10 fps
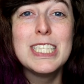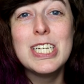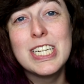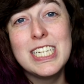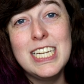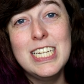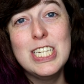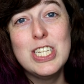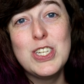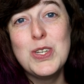sucked
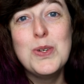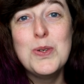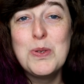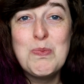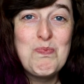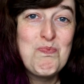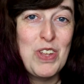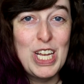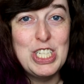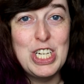into
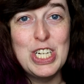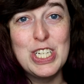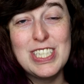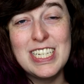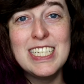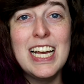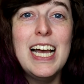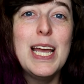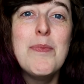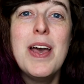Jane Austen
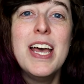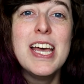time.